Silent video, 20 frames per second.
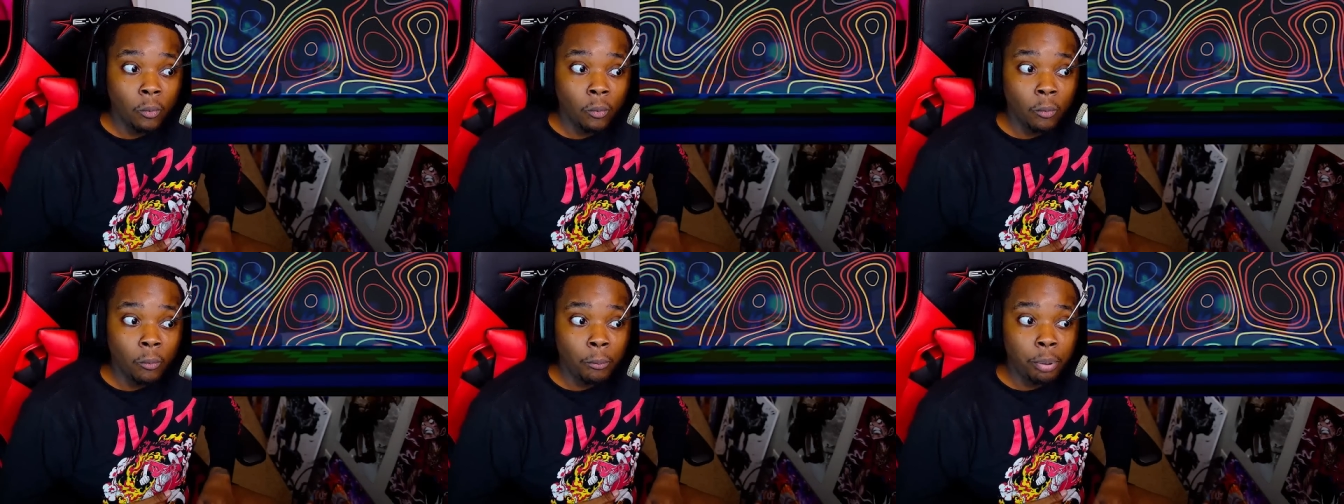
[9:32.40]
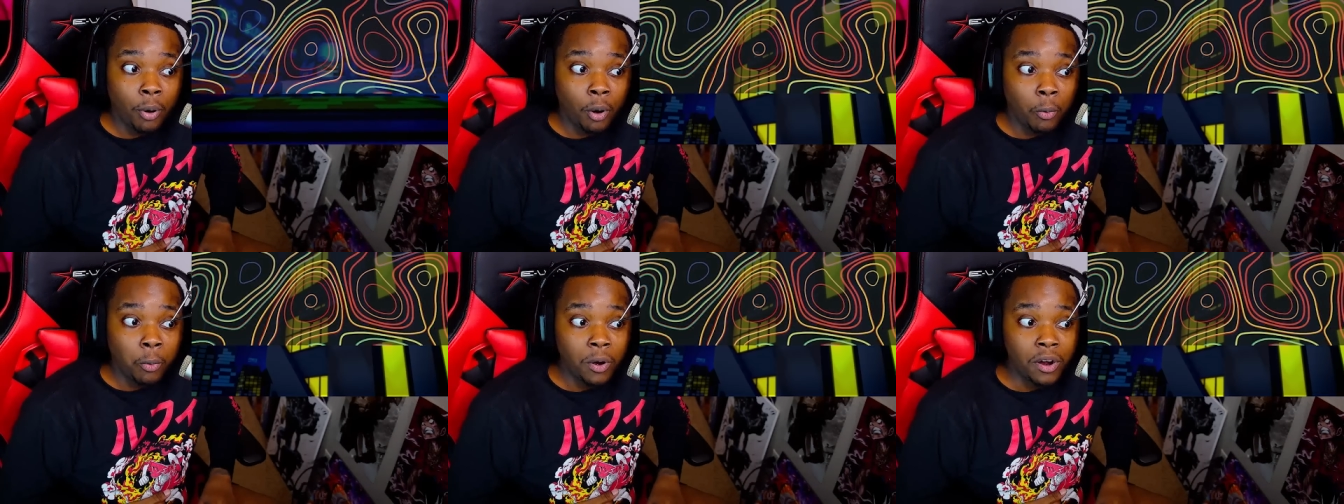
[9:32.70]
But
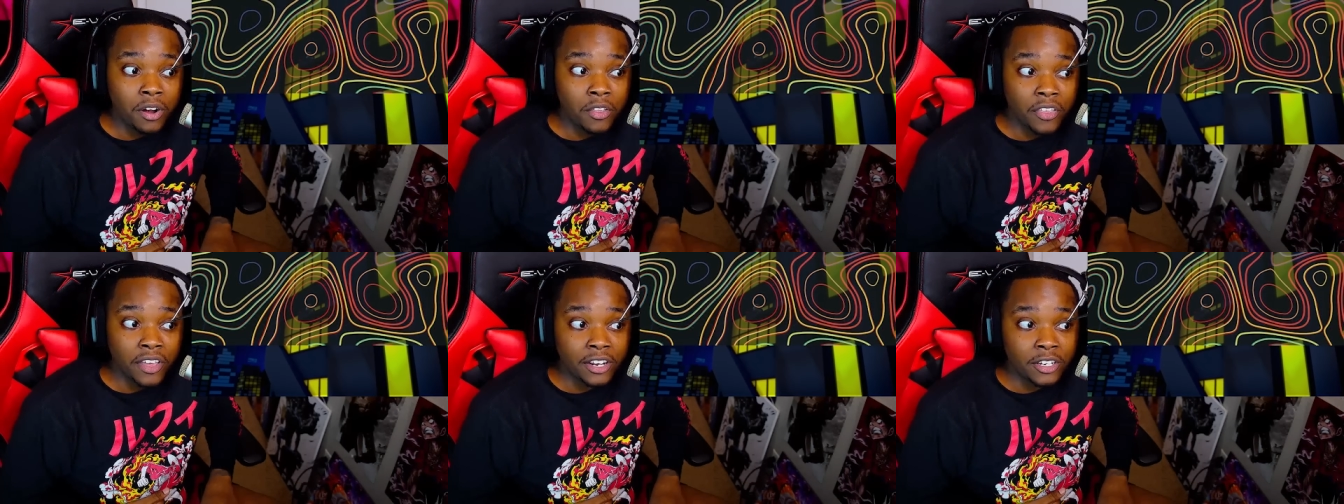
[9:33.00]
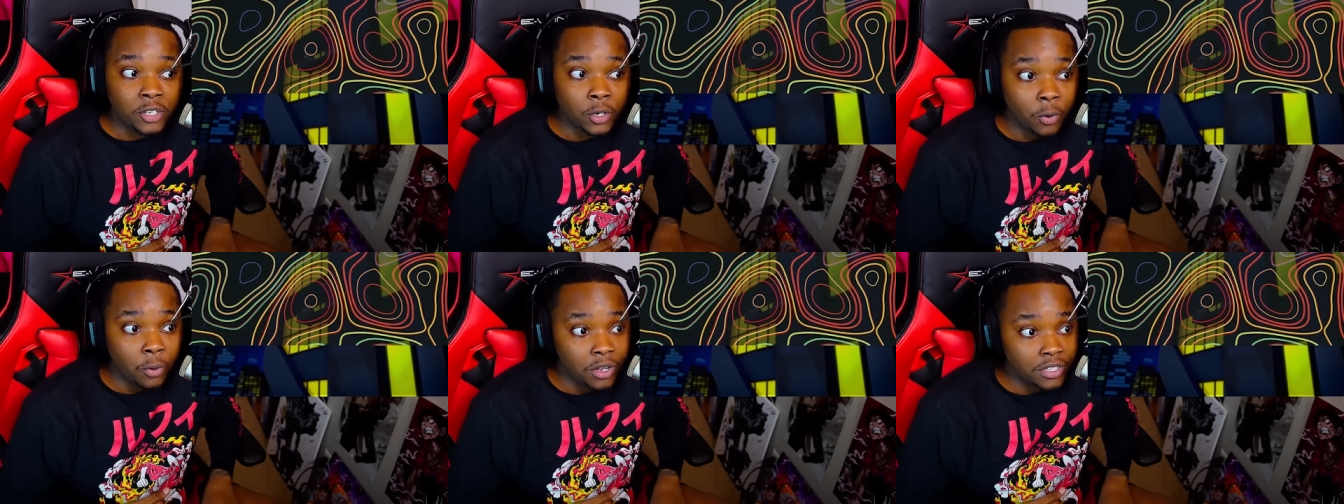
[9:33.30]
what are they
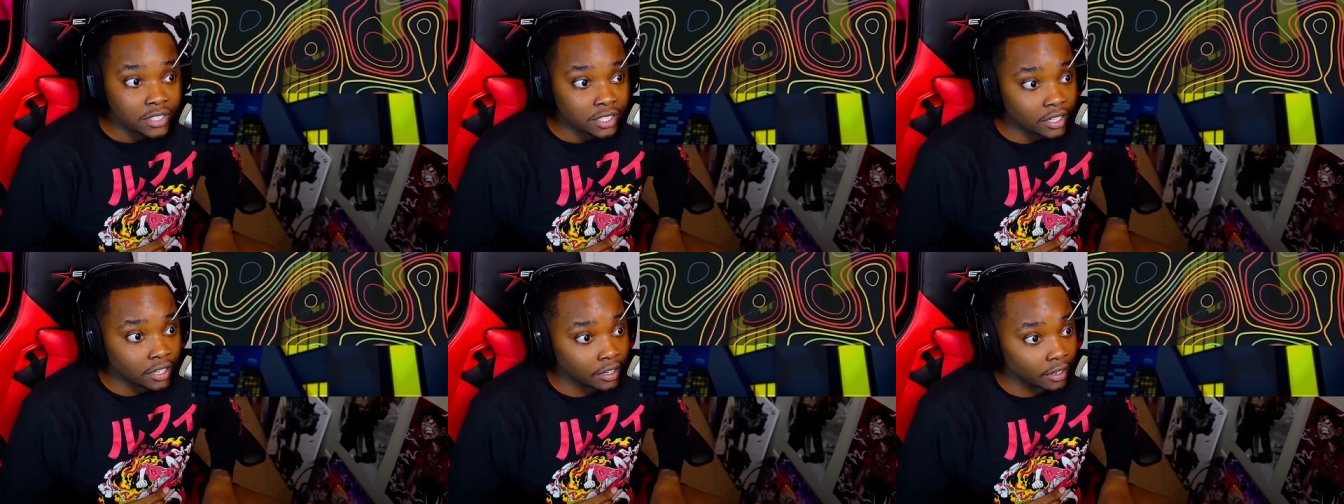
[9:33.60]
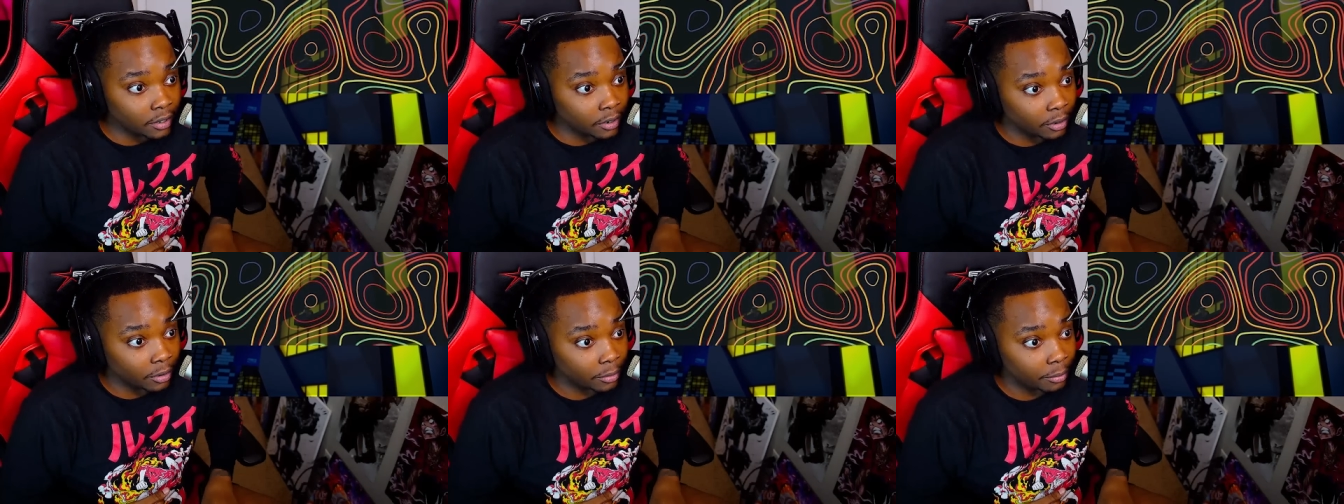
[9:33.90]
doing to
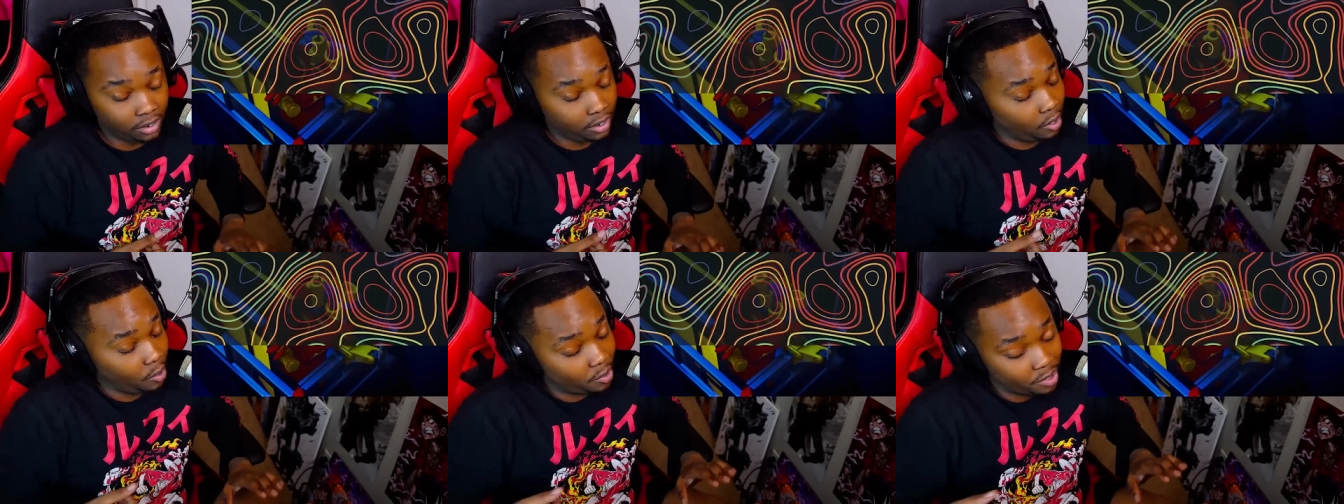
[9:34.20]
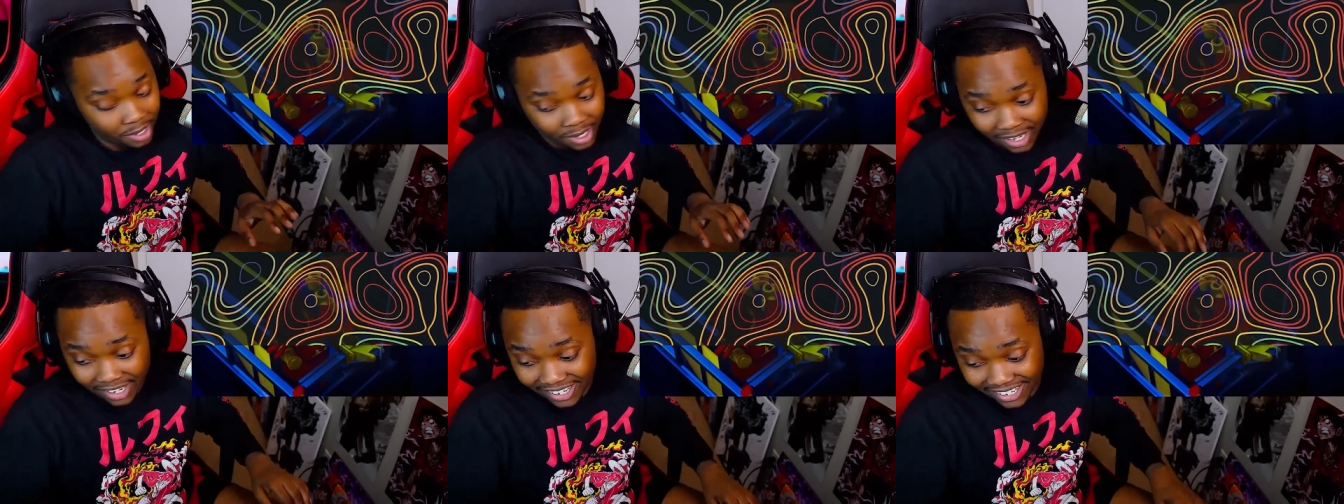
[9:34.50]
him?
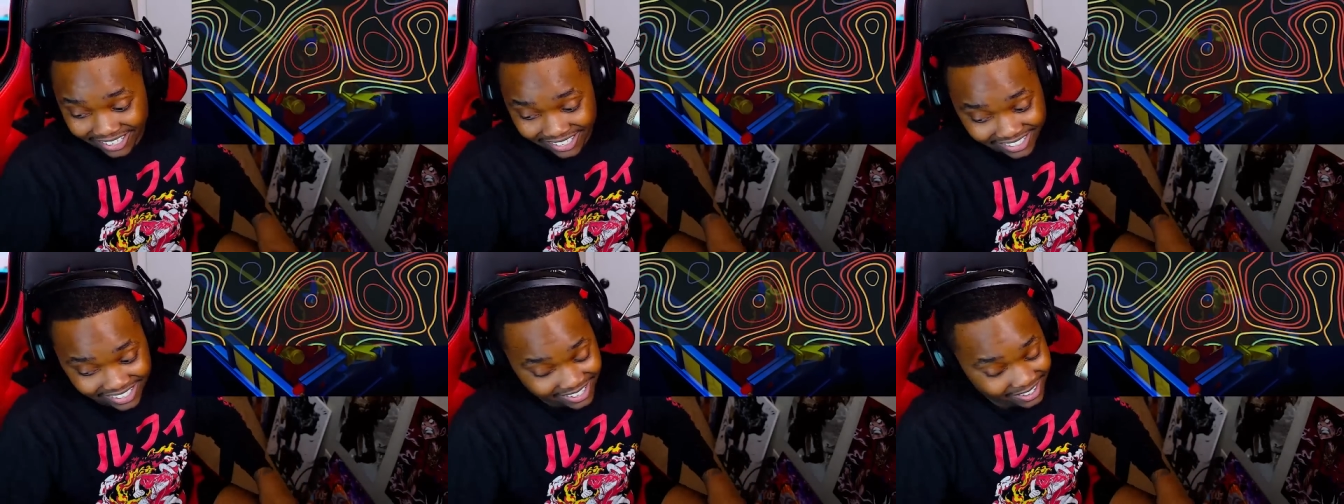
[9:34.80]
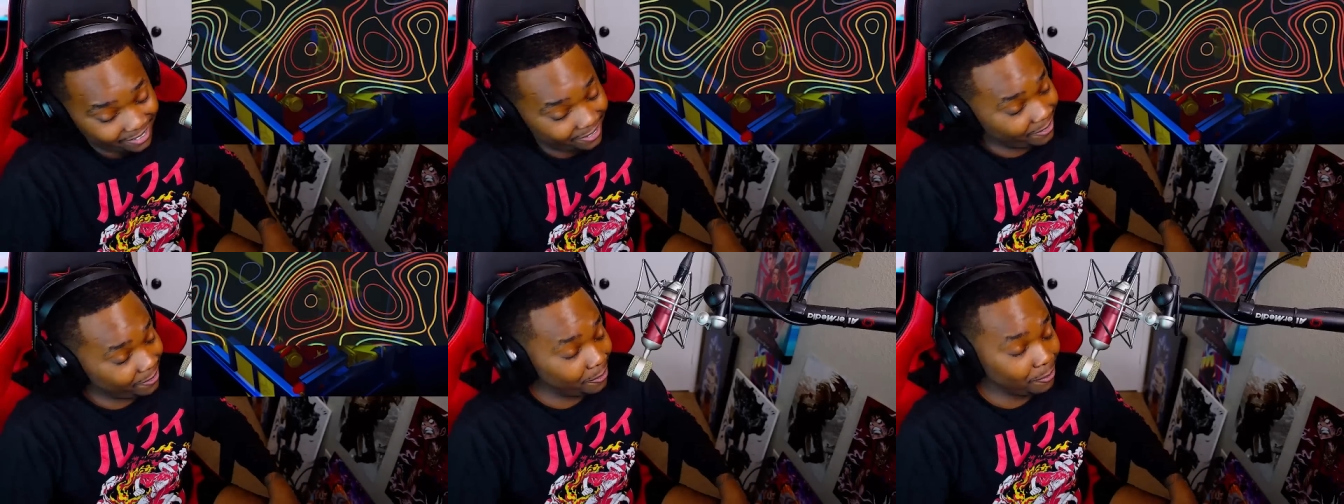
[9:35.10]
Okay.
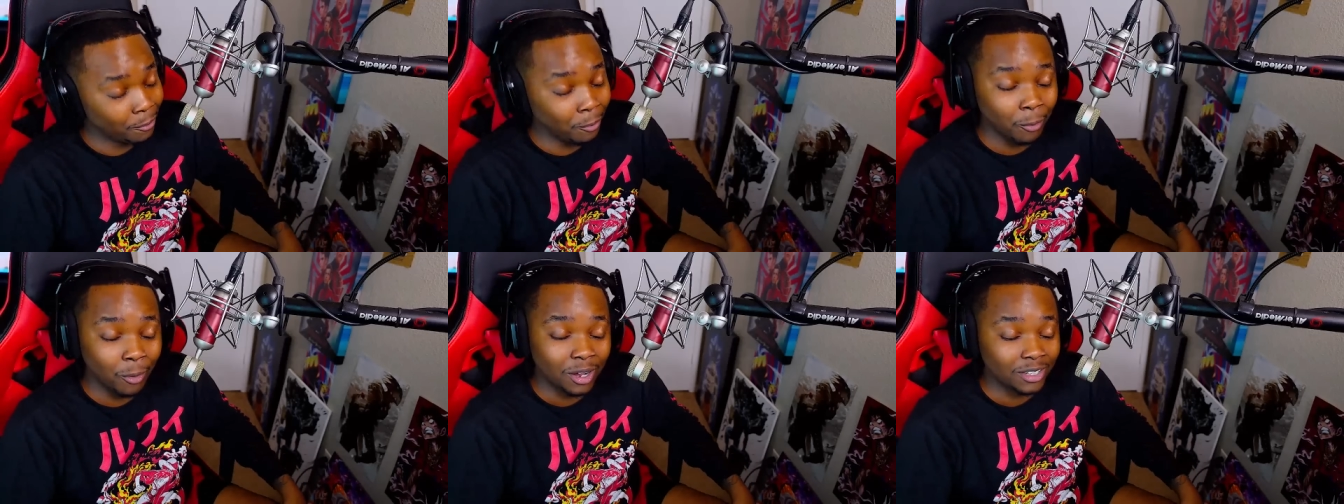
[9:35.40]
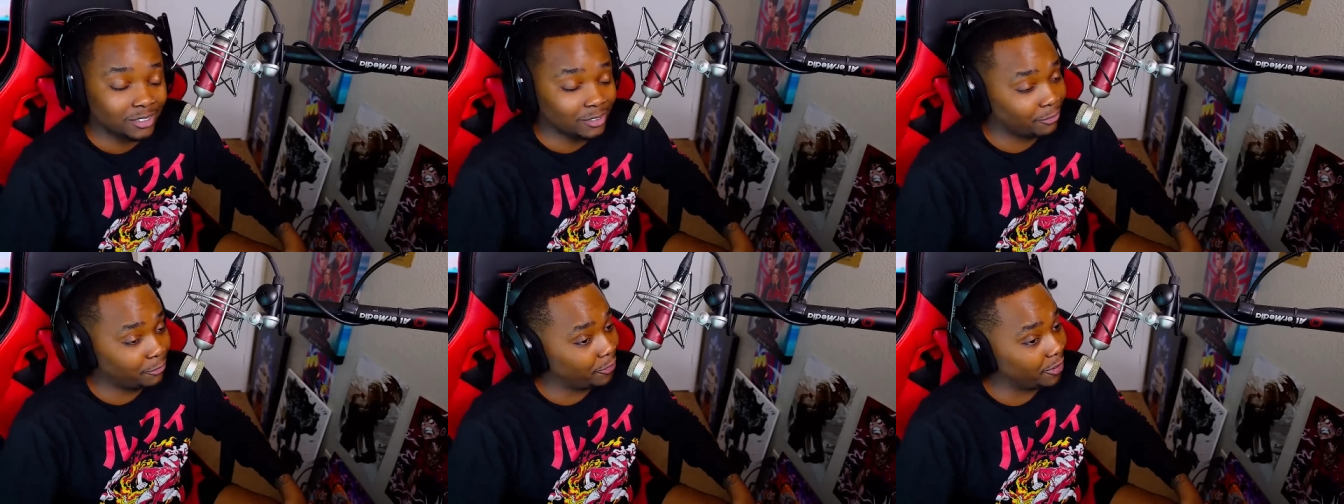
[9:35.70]
What
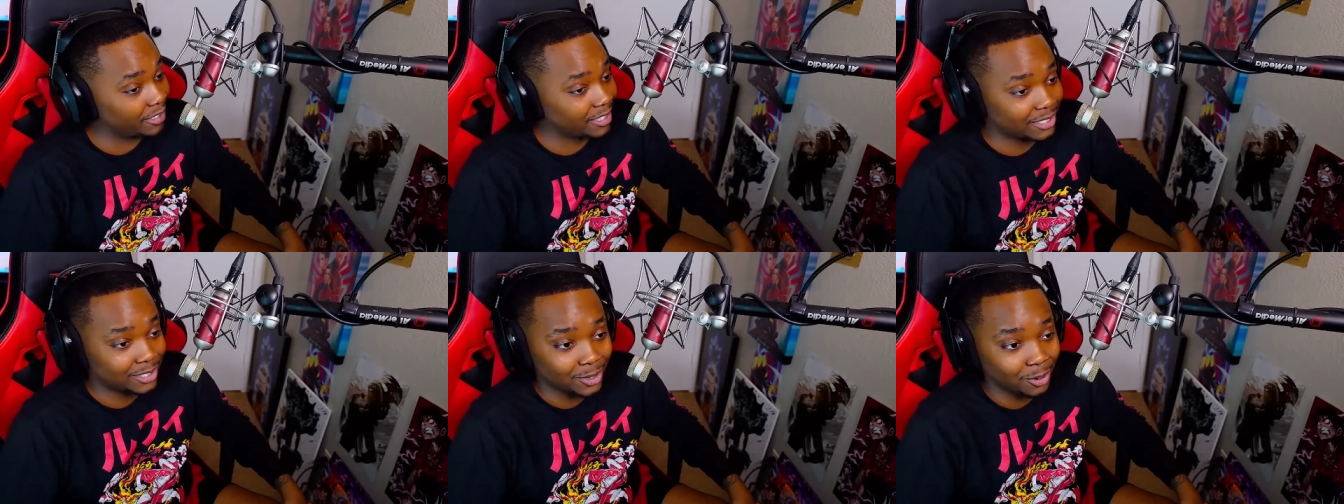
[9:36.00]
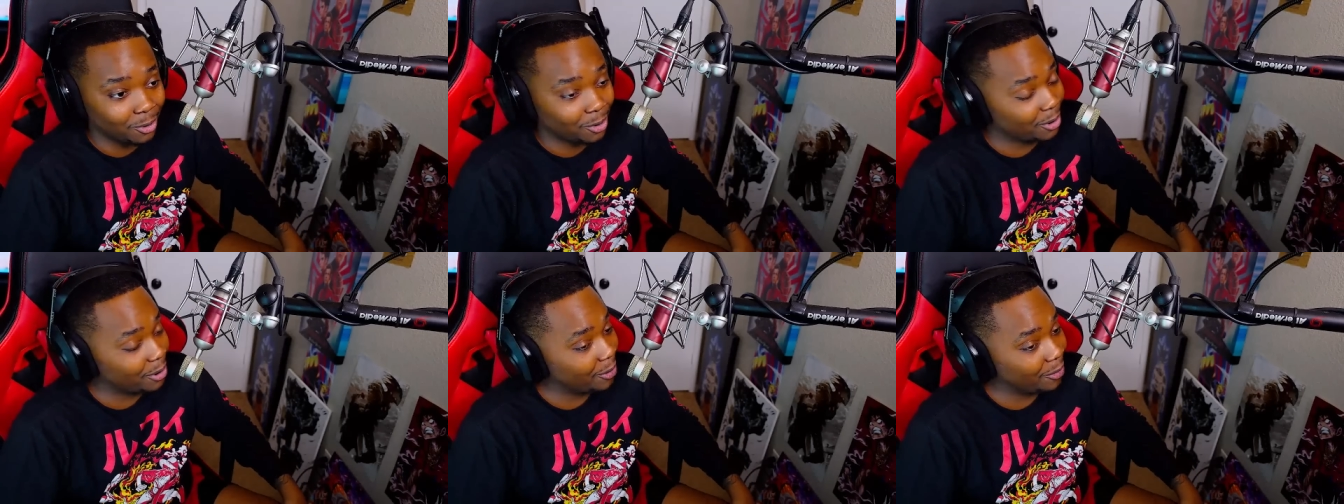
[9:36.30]
the fuck is
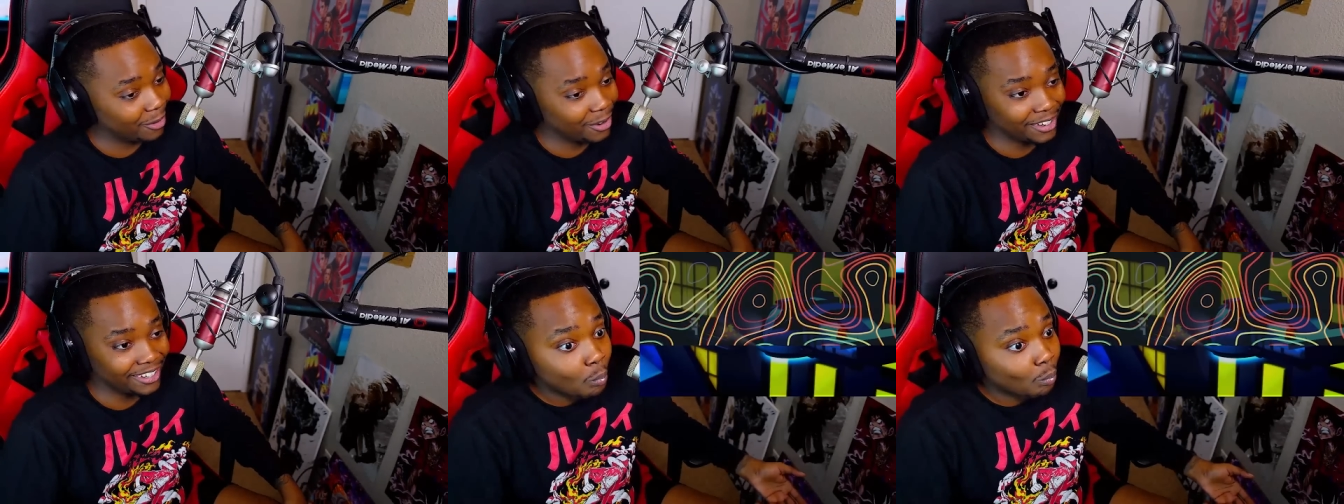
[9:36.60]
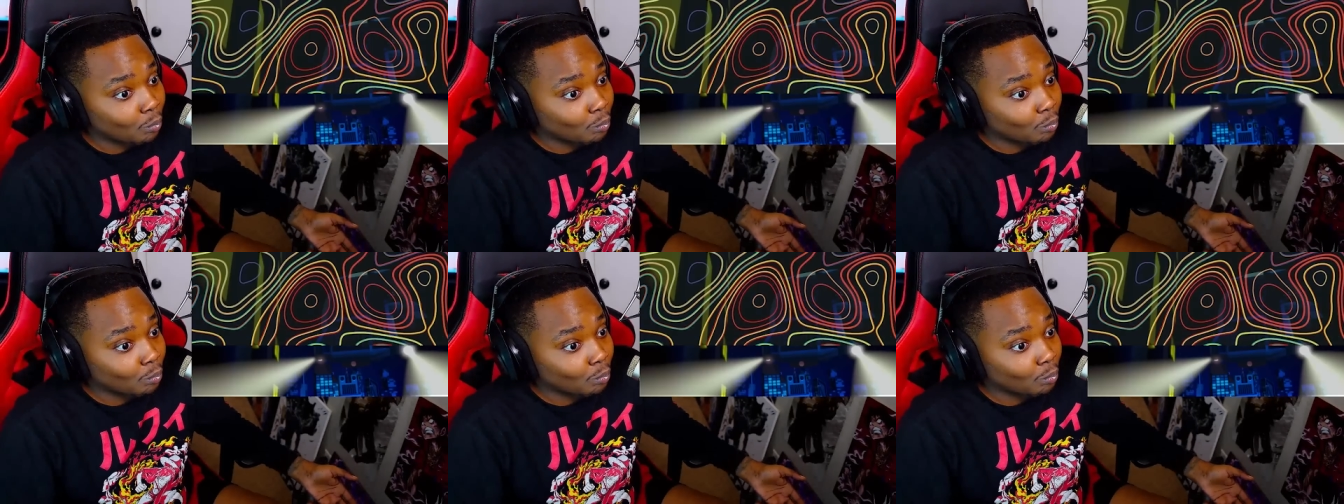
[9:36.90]
going on?